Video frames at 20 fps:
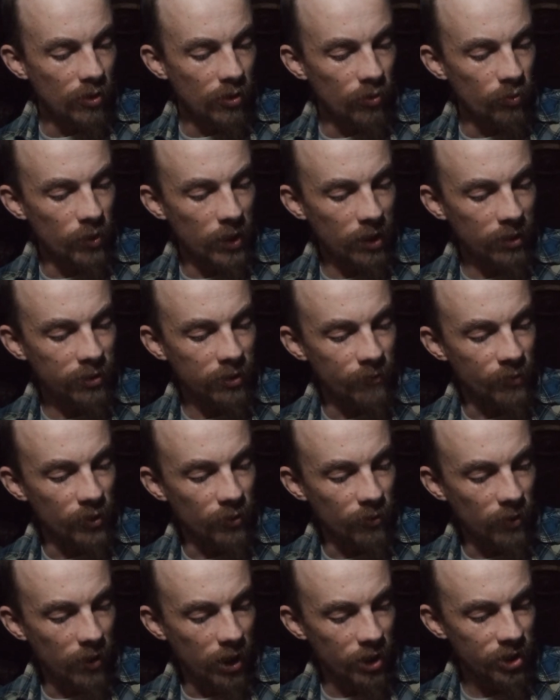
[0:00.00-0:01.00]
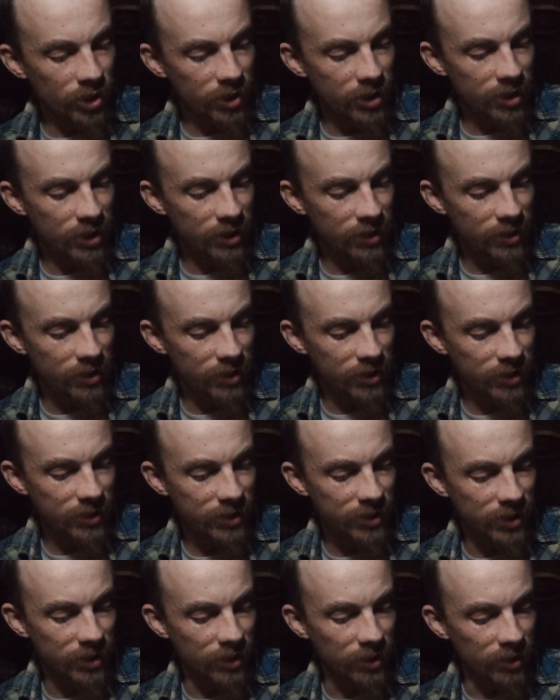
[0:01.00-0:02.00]
Welcome to Washington,
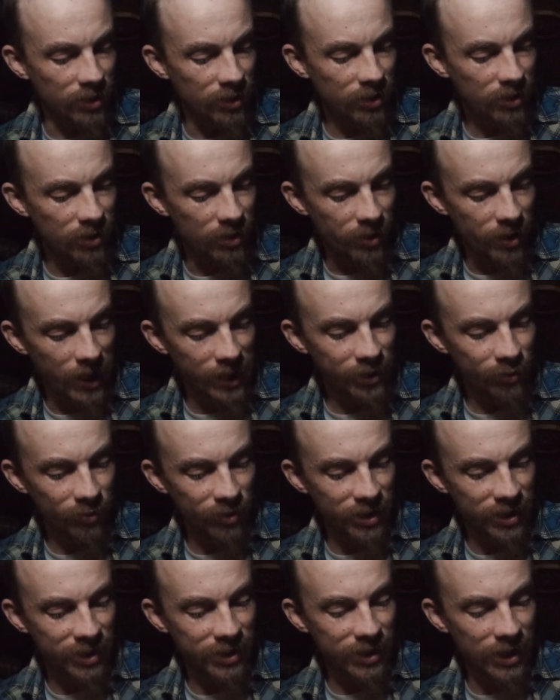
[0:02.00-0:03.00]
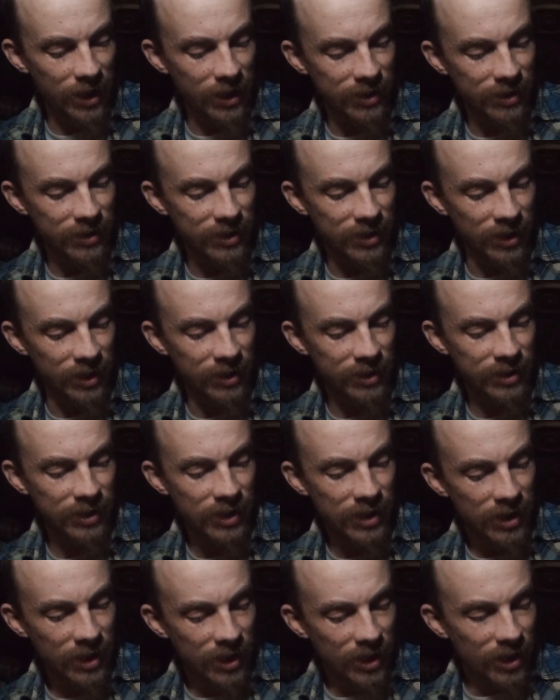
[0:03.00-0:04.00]
D.C. That's what the sign says.
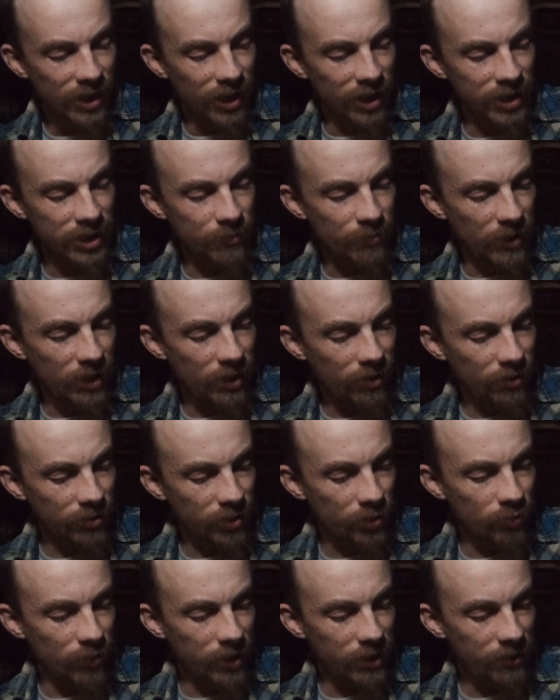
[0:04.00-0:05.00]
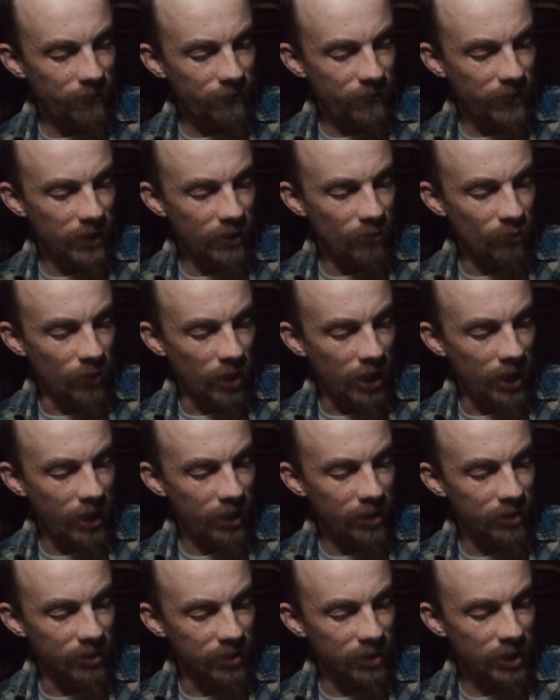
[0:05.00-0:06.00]
It's about 20 feet
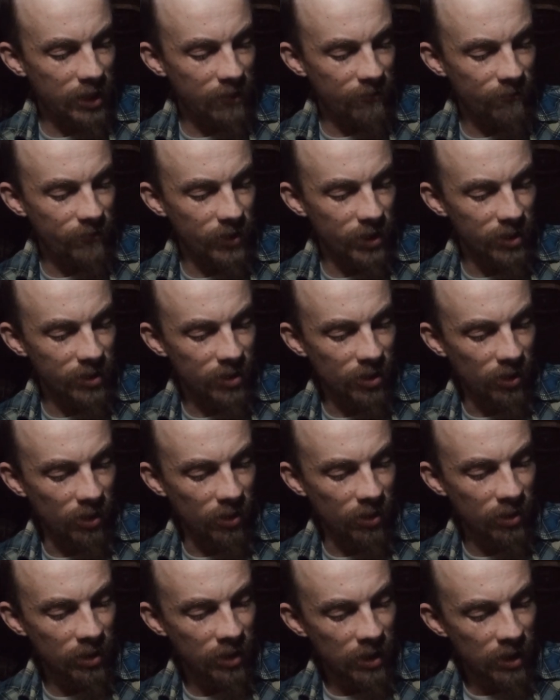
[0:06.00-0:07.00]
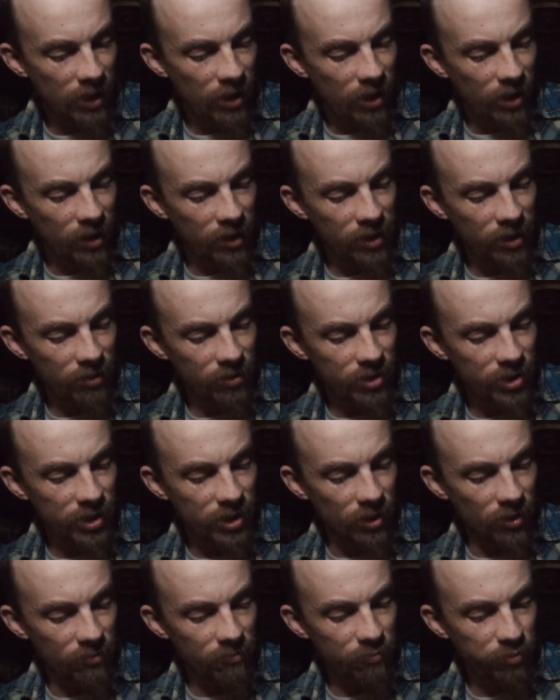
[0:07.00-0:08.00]
wide and 10 feet tall, a huge
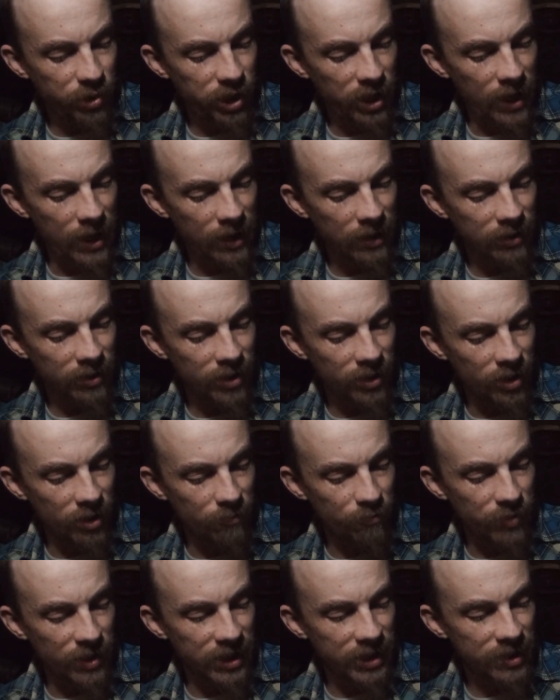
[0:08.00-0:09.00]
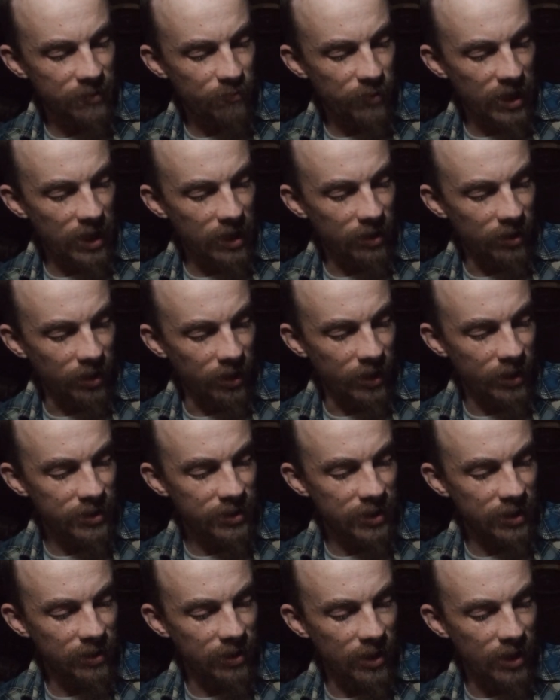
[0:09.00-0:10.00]
stone plaque lit up by
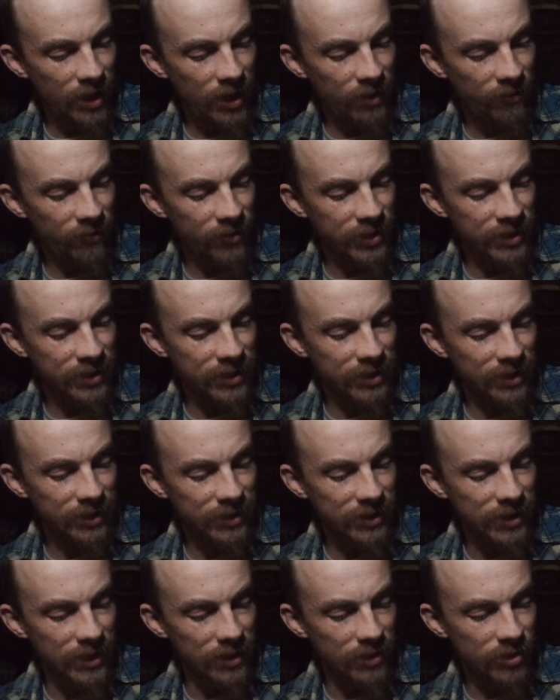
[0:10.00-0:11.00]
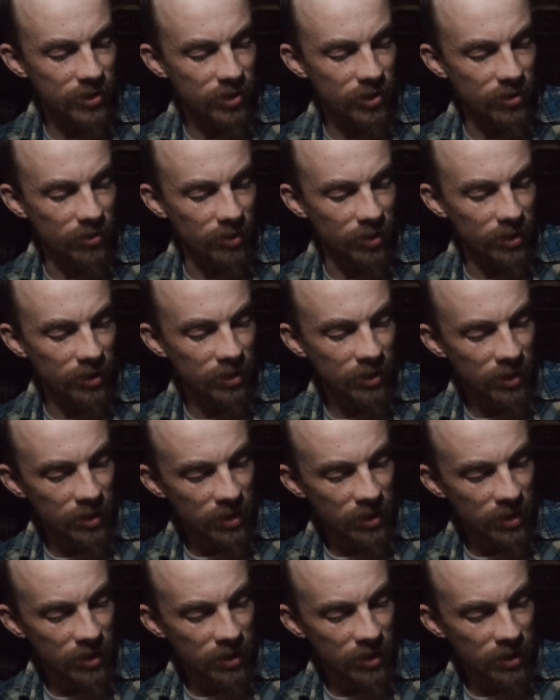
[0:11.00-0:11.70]
spotlights at the head of the 16th Street